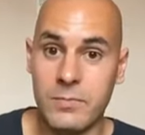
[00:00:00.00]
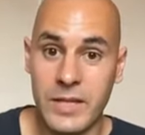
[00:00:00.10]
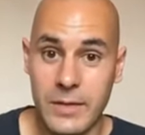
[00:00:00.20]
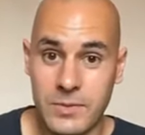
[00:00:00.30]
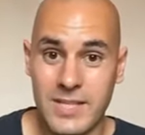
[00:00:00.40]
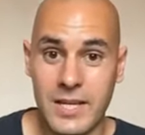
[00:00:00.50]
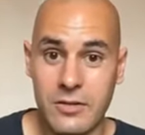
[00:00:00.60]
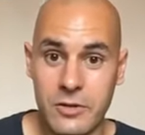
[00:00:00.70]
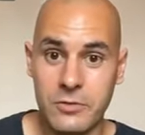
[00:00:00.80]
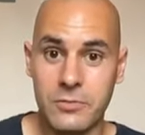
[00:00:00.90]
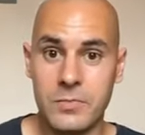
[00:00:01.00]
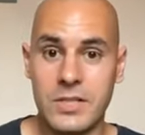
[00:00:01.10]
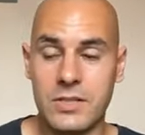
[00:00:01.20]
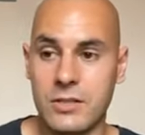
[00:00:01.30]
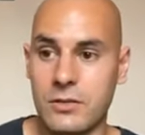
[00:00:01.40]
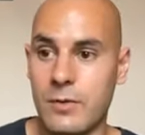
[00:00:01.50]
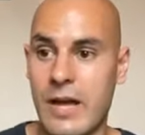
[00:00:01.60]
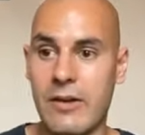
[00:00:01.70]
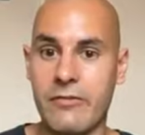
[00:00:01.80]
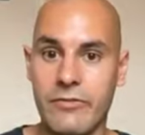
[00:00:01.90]
being able to say no means that you
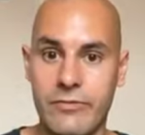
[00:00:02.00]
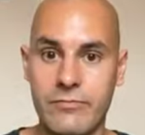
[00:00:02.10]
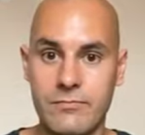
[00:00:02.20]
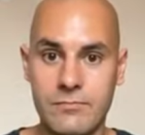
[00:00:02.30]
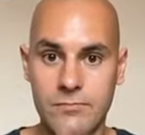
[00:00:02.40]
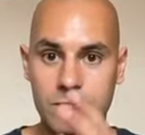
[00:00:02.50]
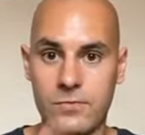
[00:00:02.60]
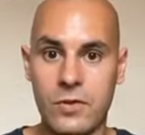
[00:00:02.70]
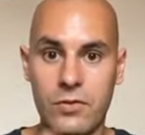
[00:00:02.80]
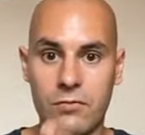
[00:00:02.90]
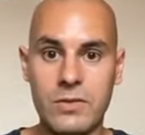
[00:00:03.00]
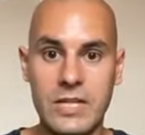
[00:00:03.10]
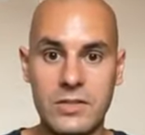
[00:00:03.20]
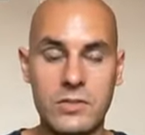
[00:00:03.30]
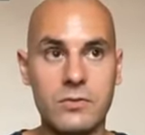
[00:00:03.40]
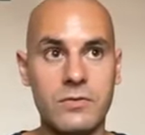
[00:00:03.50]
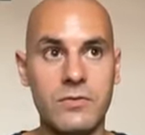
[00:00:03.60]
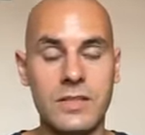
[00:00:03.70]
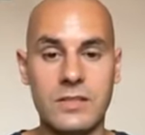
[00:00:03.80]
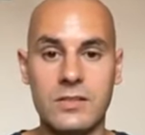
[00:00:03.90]
have the 3 sort of
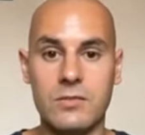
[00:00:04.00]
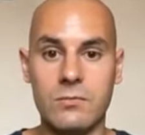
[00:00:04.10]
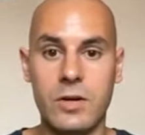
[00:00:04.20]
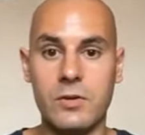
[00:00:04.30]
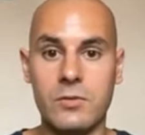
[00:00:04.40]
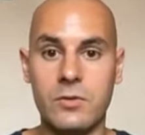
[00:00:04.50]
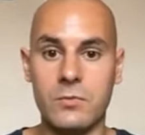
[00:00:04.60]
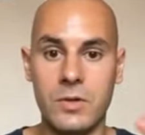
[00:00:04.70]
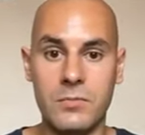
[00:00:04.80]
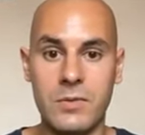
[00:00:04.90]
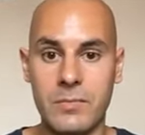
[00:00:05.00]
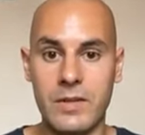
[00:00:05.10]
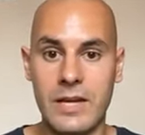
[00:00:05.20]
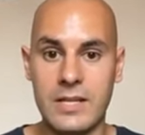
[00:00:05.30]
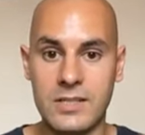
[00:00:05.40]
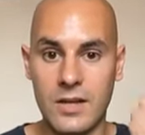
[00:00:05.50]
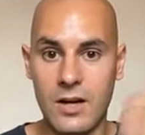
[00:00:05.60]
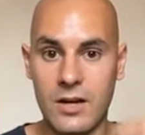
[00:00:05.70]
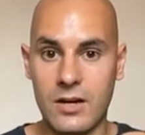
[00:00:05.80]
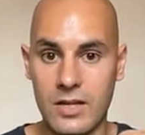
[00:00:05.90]
things in the right order. And what I mean by that is
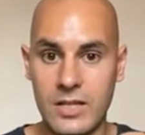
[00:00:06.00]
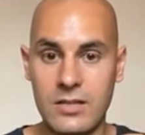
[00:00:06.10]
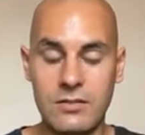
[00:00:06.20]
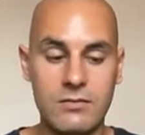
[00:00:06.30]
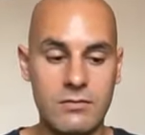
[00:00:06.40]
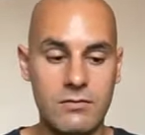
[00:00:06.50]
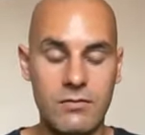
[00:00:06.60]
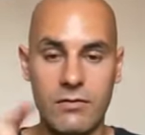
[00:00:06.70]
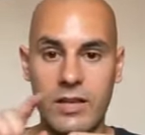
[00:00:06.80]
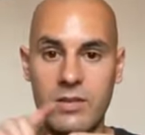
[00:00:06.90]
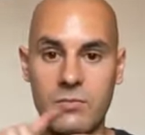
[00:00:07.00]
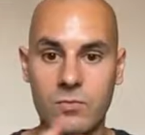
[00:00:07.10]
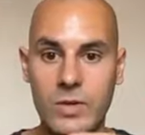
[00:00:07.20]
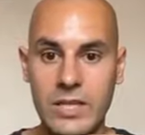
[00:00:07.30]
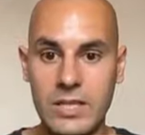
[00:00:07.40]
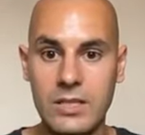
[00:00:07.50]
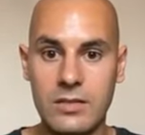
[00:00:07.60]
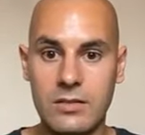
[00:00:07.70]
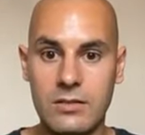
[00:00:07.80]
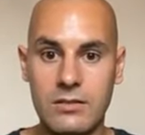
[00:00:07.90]
I, then
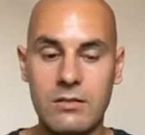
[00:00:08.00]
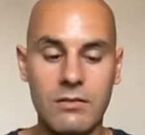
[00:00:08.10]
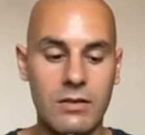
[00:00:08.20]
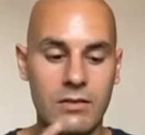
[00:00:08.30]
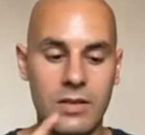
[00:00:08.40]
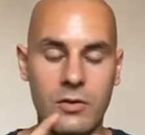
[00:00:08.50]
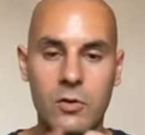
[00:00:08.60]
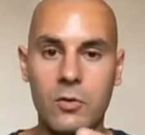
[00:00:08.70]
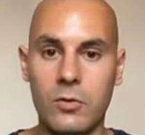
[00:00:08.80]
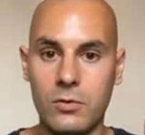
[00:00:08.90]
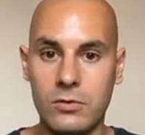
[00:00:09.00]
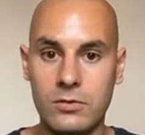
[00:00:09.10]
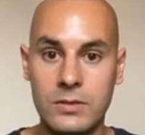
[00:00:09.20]
we, and then all.